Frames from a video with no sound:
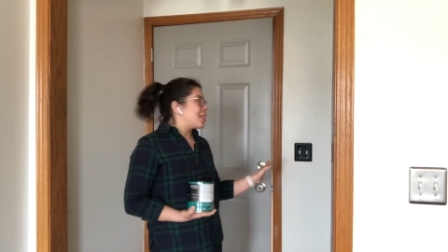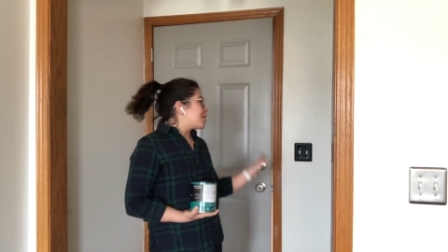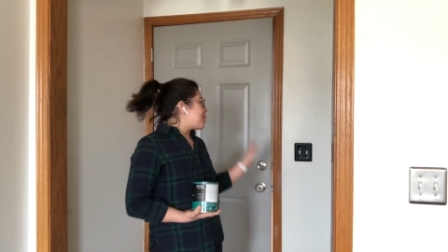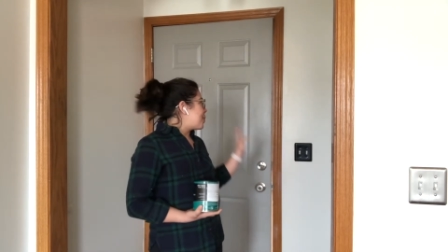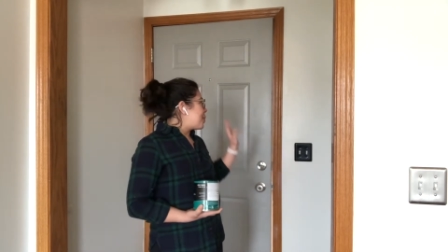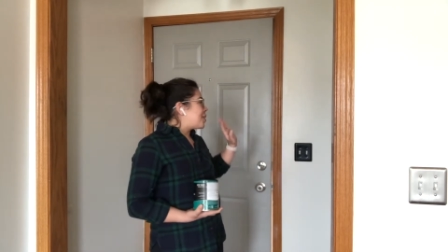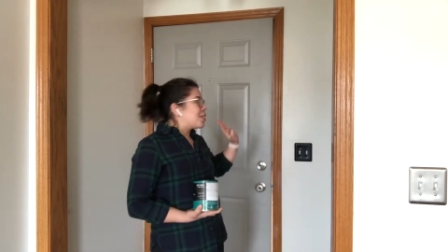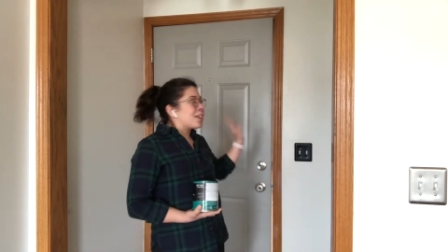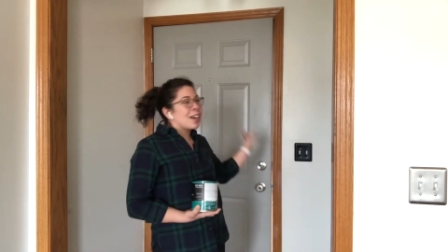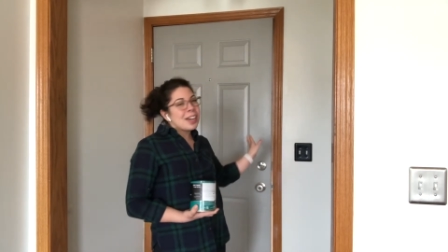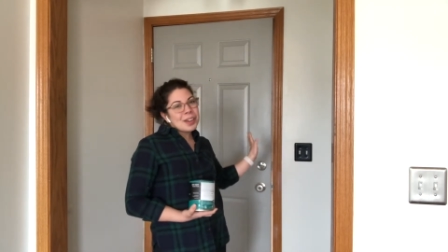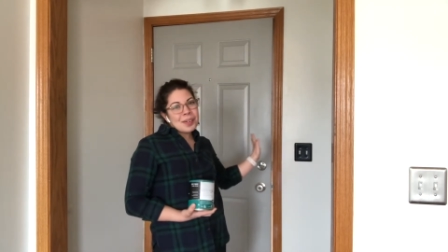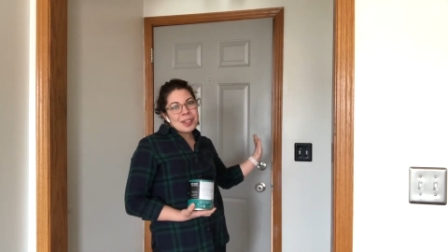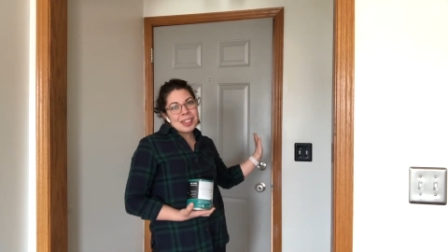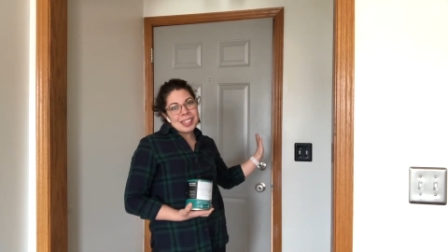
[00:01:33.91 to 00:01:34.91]
So we're starting
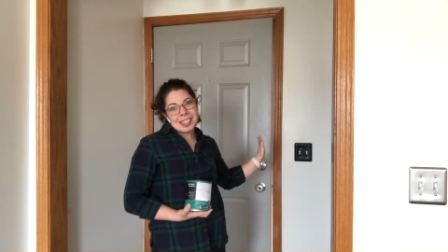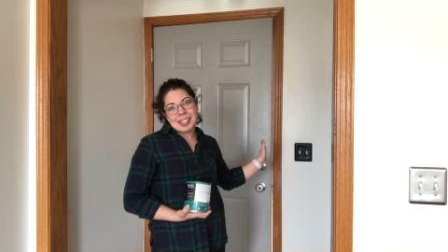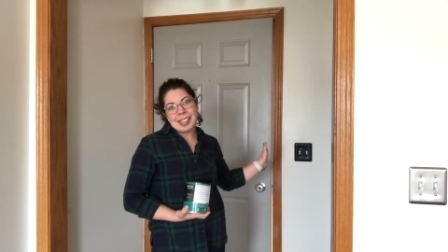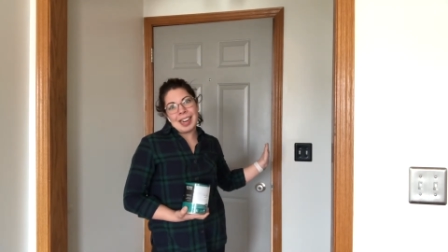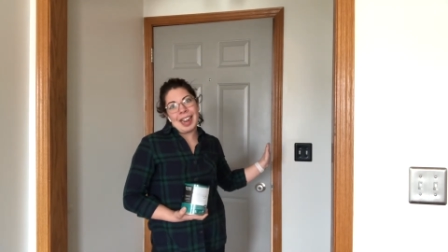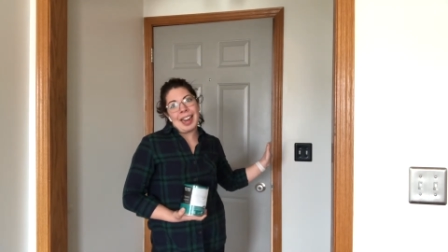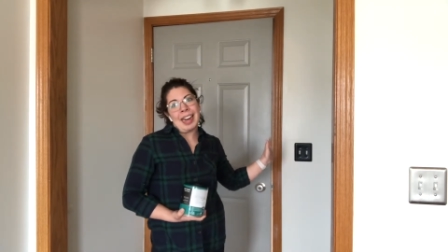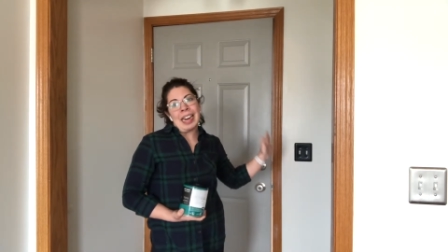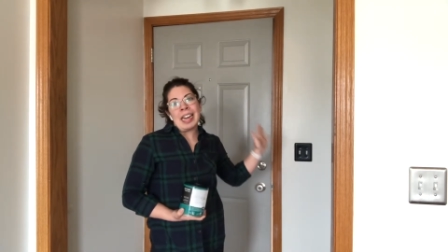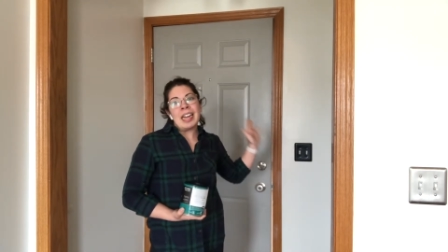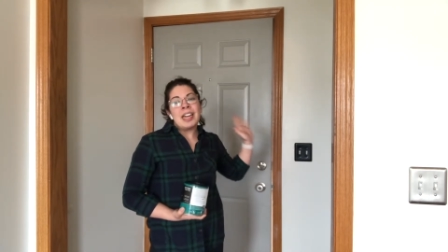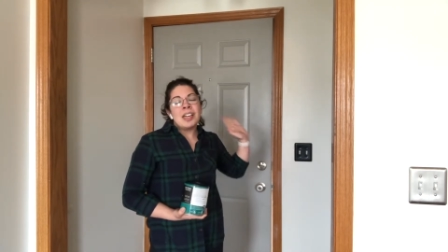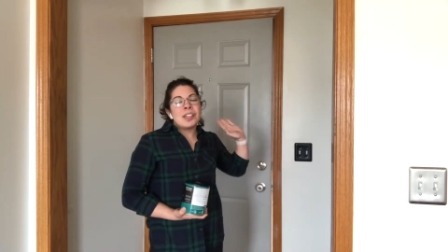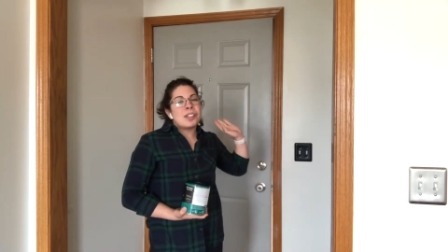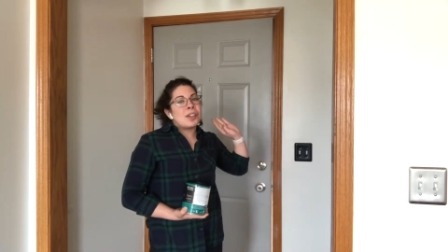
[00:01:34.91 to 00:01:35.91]
with this today
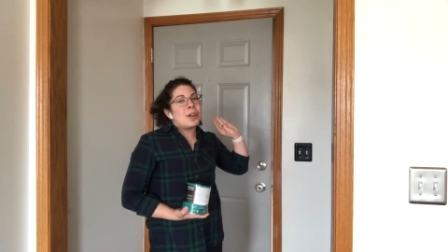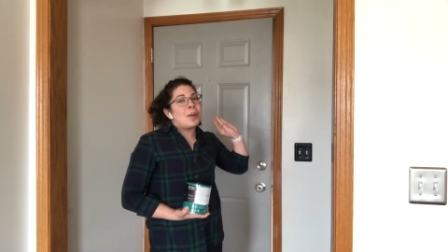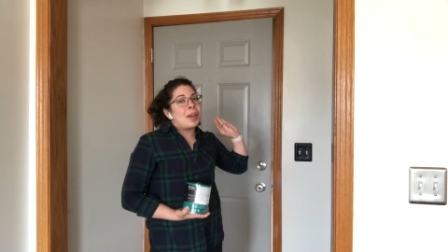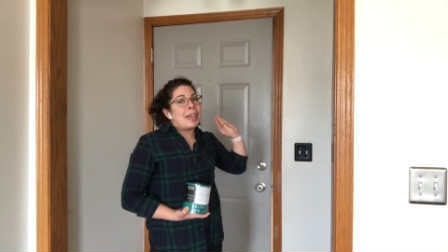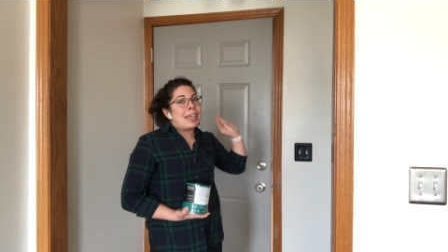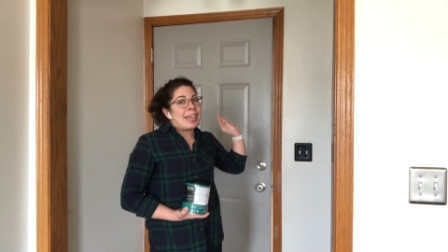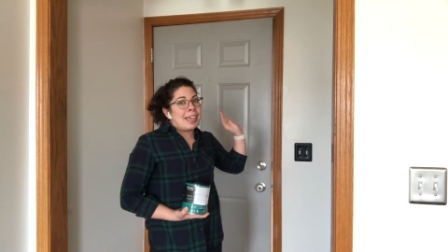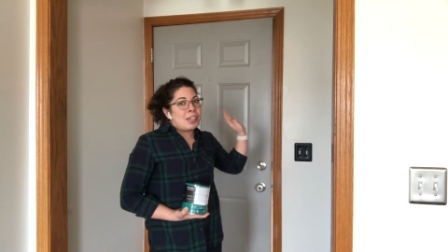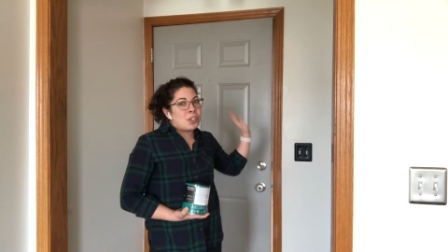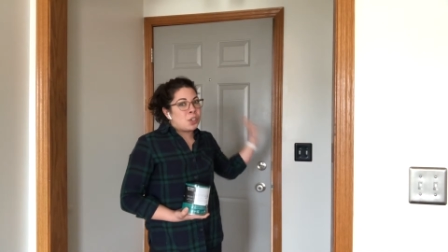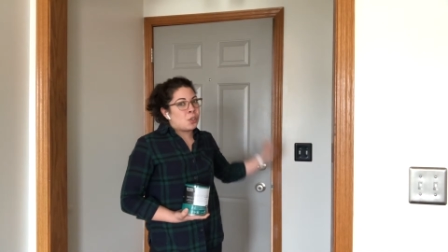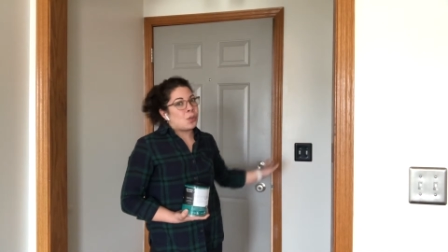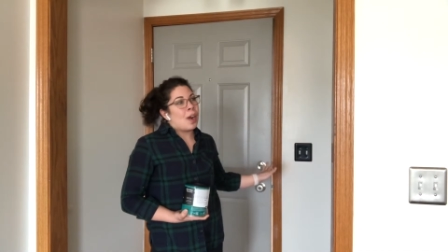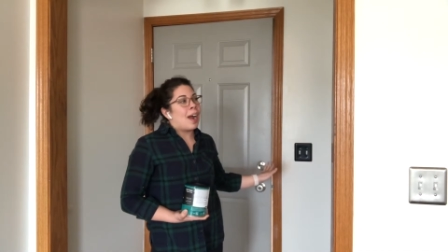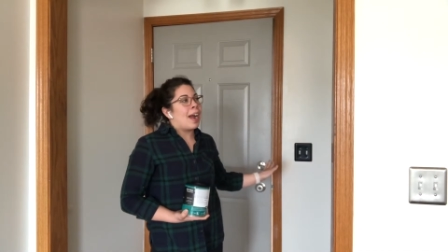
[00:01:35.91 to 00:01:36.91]
so it can
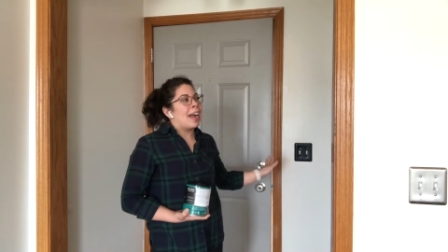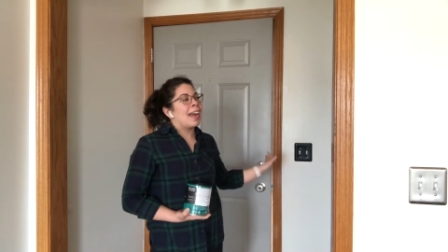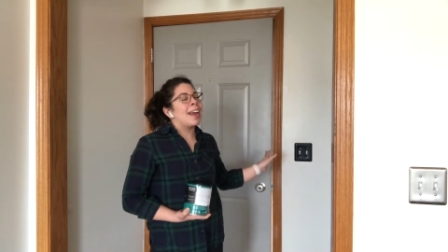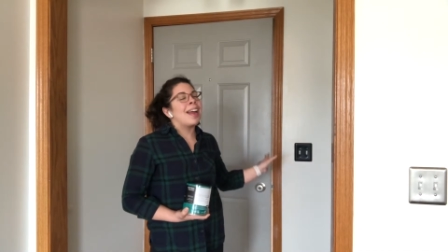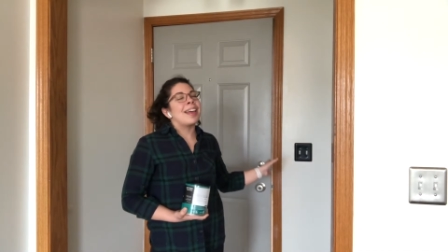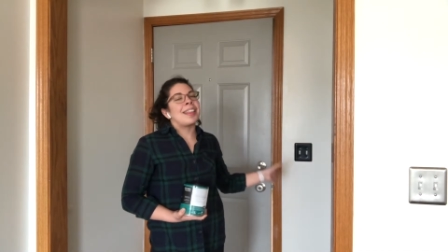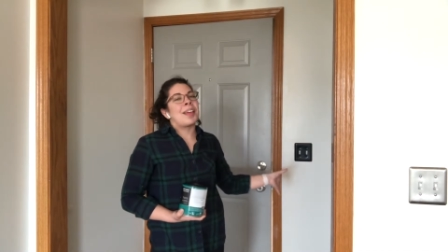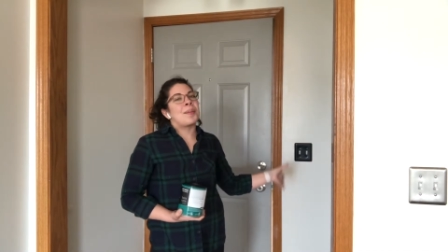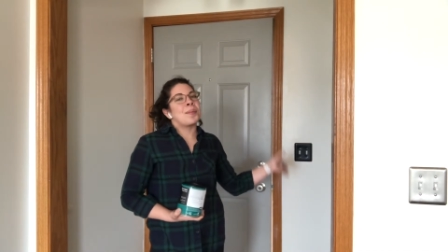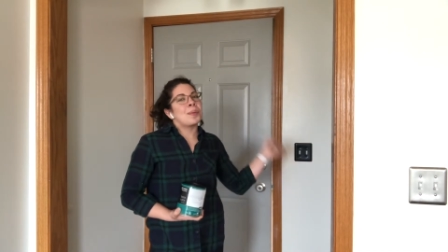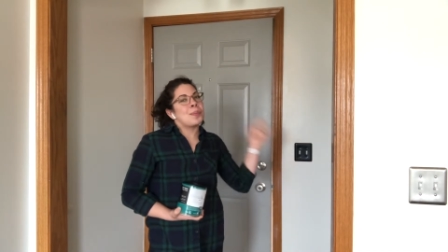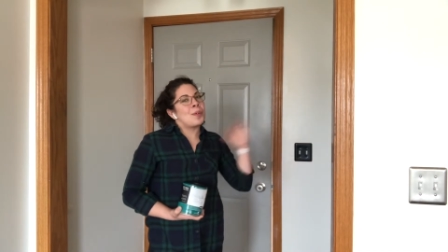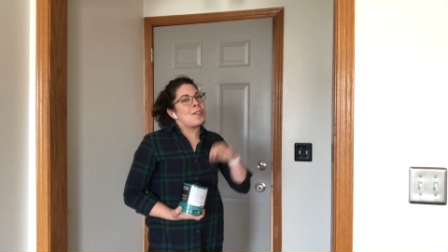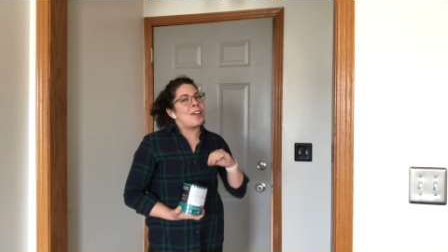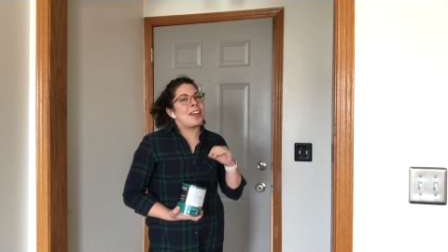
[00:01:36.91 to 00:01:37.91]
dry and then we'll
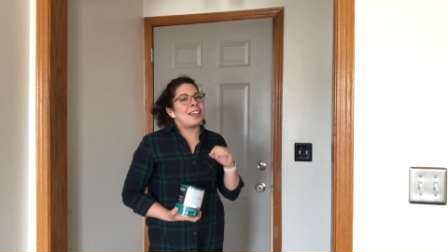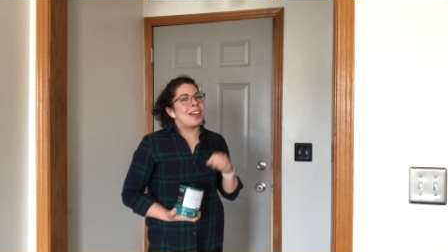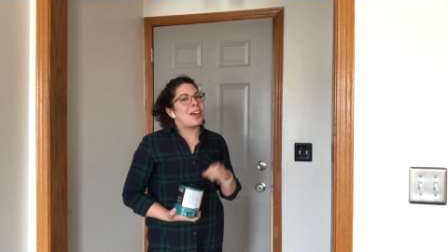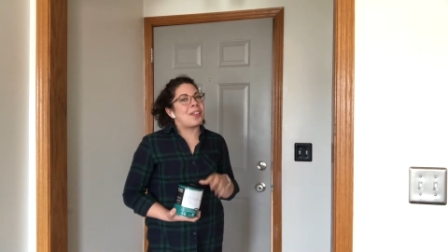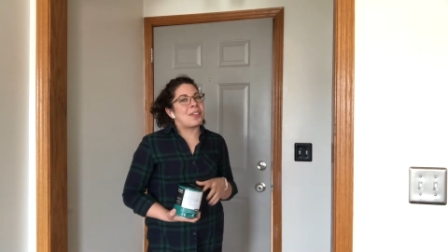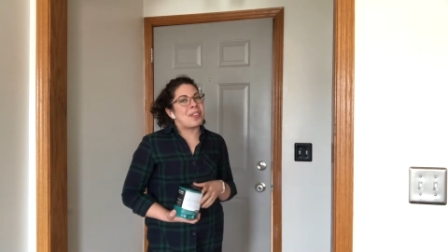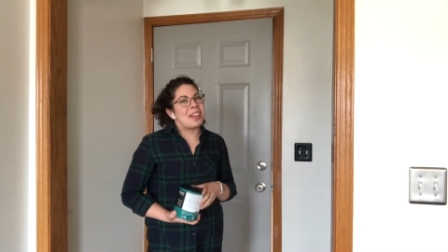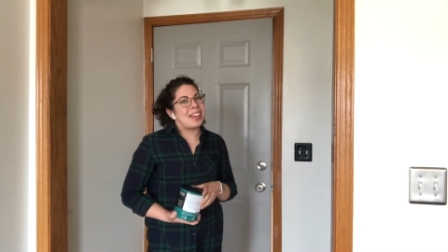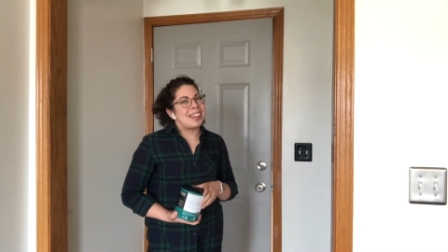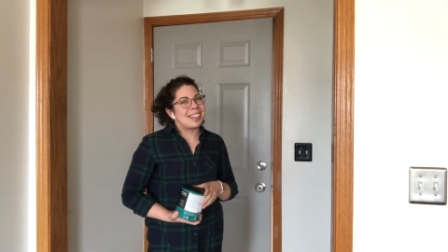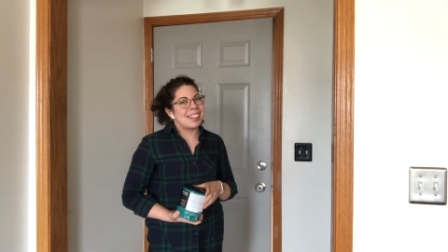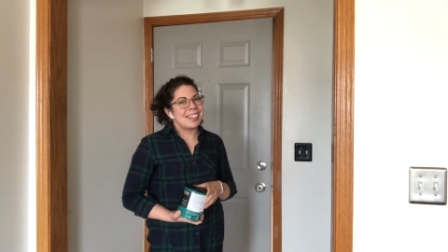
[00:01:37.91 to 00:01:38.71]
move on to other things.